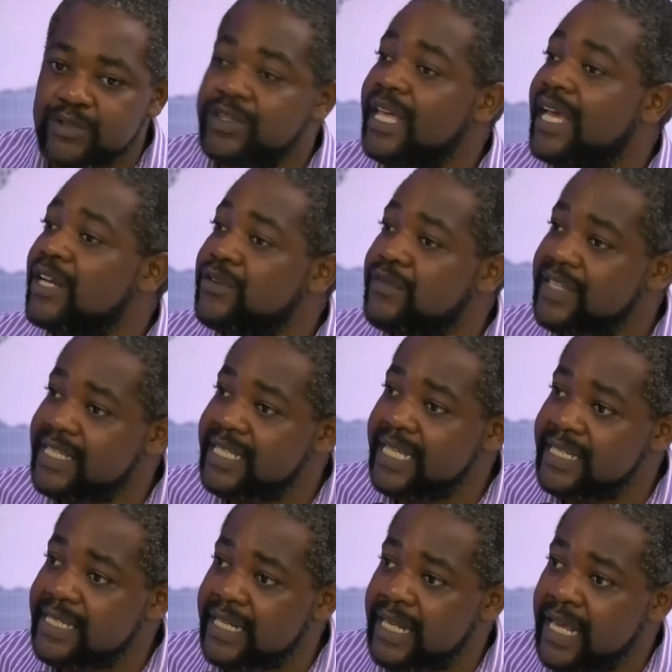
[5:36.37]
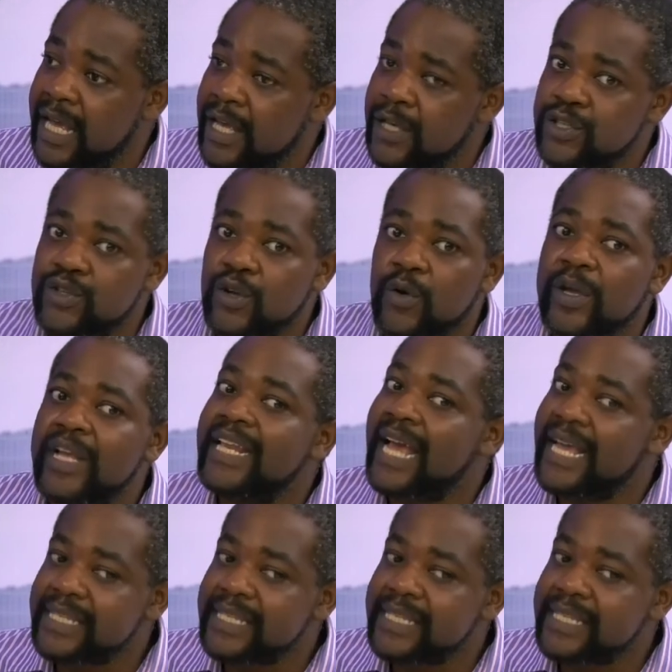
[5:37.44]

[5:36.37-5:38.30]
to the end of the season. Yes. So in